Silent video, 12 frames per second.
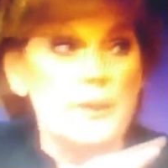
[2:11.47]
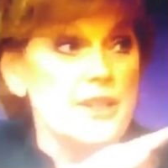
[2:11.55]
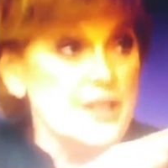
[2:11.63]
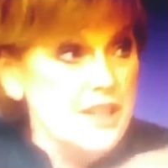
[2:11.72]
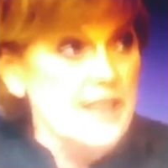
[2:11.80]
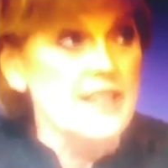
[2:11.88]
do
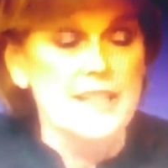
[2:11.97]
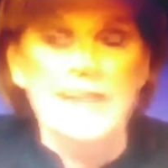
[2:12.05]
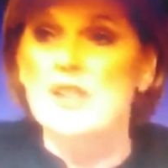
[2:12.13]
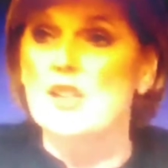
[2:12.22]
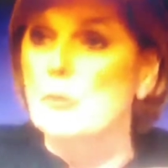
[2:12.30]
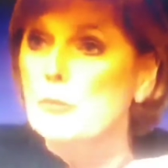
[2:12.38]
indeed
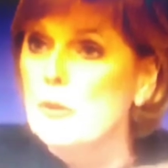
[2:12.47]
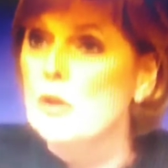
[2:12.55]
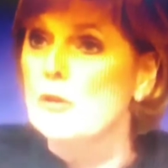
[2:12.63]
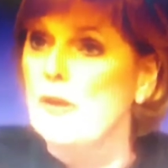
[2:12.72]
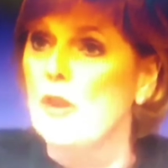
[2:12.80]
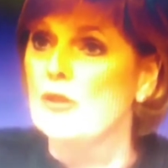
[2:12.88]
need to
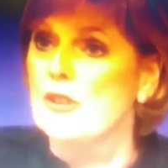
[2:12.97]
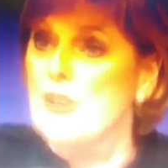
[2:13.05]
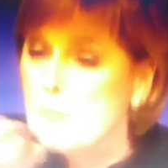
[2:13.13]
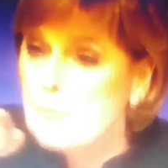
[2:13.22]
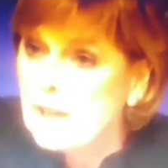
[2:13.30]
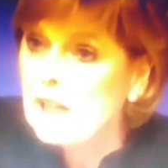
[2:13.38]
move on to
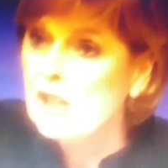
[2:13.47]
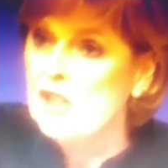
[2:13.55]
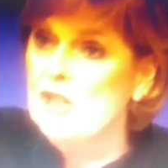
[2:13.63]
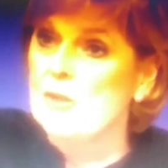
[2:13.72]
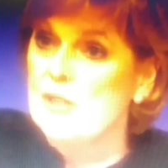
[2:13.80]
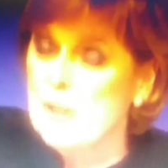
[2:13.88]
the big
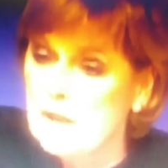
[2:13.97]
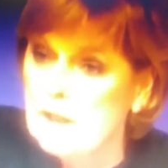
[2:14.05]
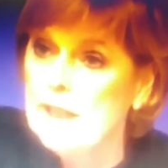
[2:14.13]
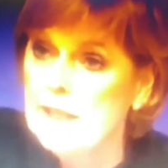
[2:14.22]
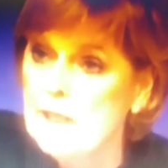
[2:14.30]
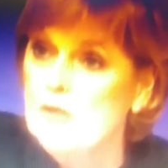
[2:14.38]
issues that the
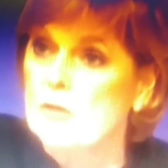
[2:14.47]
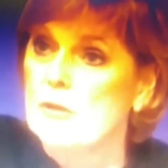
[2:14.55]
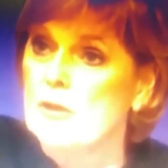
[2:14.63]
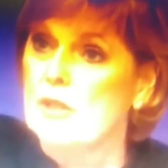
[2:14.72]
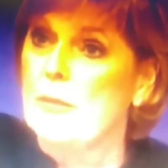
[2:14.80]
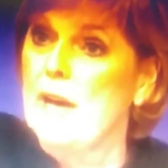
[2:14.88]
lady
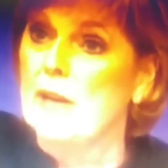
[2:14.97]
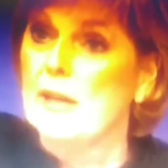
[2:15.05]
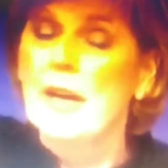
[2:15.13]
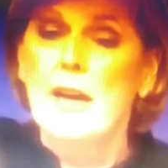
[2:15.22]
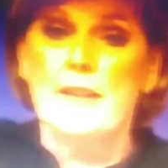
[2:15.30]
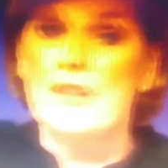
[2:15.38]
talks about.
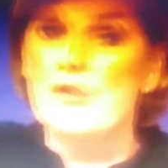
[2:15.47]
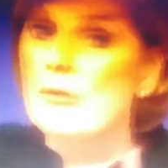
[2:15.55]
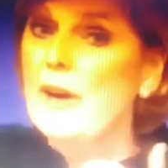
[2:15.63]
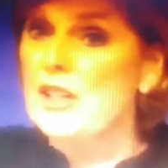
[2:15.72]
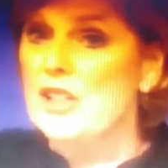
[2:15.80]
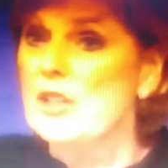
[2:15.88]
This
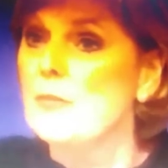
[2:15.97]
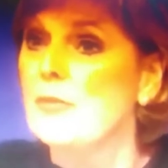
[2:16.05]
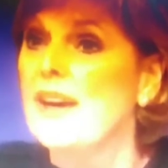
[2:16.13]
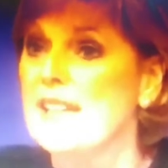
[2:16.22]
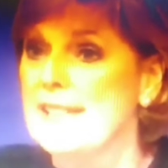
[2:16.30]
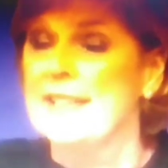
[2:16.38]
wretched
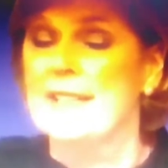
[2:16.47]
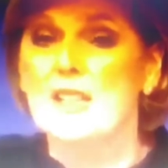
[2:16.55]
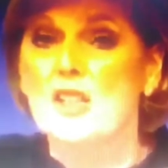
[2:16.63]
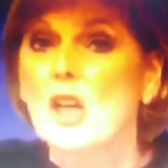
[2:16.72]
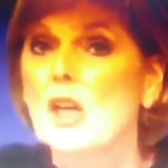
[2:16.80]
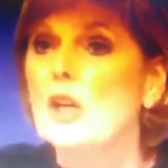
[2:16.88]
Brexit
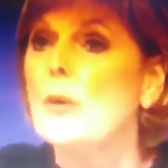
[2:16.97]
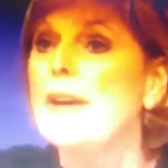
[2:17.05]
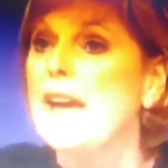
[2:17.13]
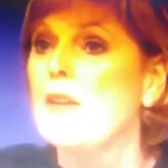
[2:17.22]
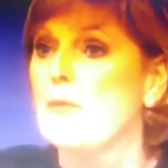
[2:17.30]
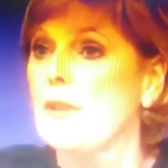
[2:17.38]
is
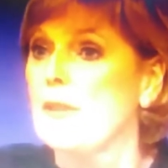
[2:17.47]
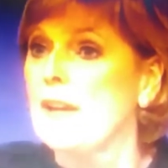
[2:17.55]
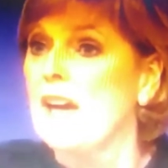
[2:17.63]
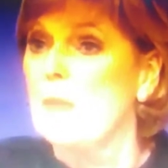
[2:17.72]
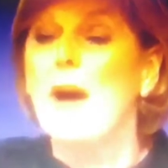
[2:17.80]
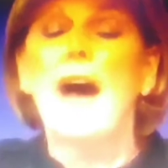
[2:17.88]
gluing
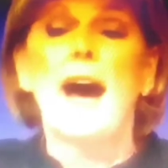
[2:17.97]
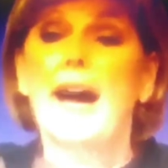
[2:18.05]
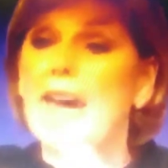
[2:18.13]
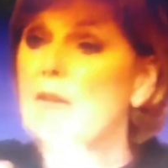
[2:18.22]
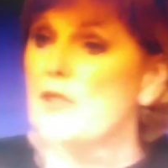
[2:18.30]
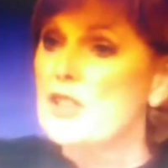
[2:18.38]
everything up.
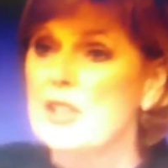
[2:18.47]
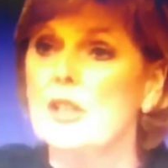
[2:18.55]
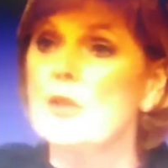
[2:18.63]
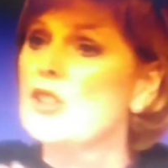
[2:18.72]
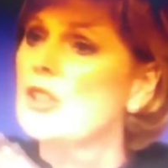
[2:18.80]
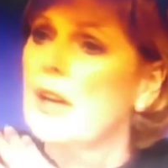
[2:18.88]
I have a
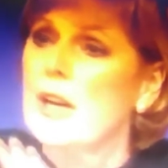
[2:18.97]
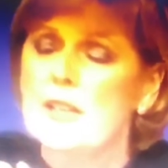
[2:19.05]
solution.